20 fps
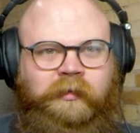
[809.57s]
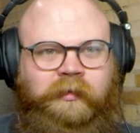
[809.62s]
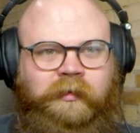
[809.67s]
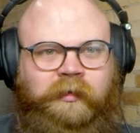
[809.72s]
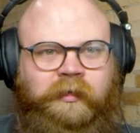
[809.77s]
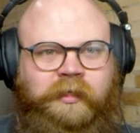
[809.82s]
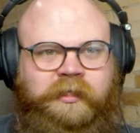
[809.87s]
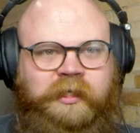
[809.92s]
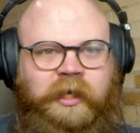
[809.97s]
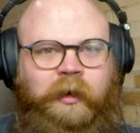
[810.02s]

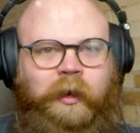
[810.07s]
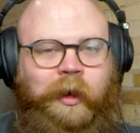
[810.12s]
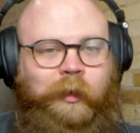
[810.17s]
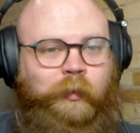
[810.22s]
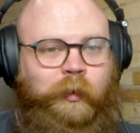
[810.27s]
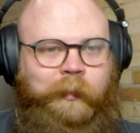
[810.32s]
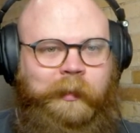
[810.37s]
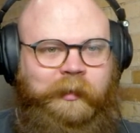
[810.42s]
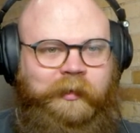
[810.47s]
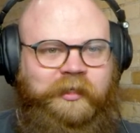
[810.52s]
Because I, I
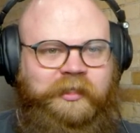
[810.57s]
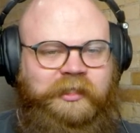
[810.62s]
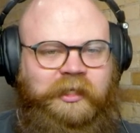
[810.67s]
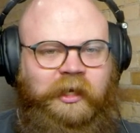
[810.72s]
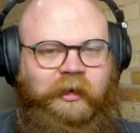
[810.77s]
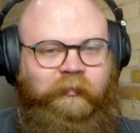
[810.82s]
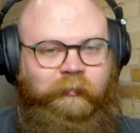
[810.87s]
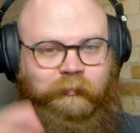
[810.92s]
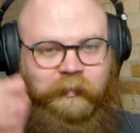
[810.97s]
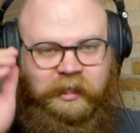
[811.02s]
won't be able to see
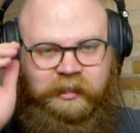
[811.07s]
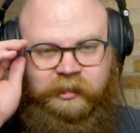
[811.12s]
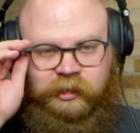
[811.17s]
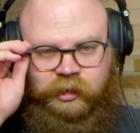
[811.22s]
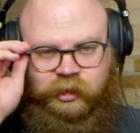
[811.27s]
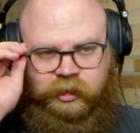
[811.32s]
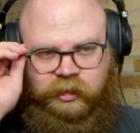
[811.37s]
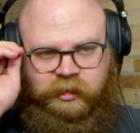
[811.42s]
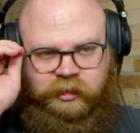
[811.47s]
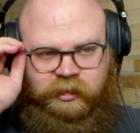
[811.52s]
enough
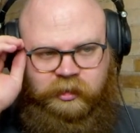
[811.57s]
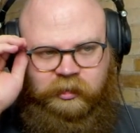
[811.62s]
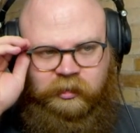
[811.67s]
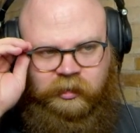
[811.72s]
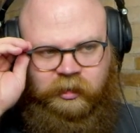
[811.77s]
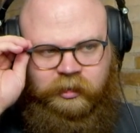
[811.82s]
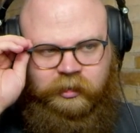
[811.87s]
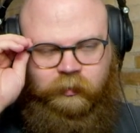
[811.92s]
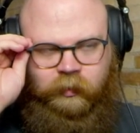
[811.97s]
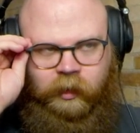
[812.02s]
messages
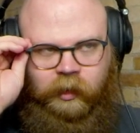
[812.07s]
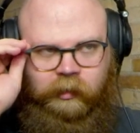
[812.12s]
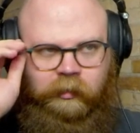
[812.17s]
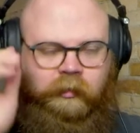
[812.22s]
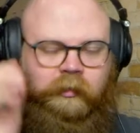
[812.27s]
this way.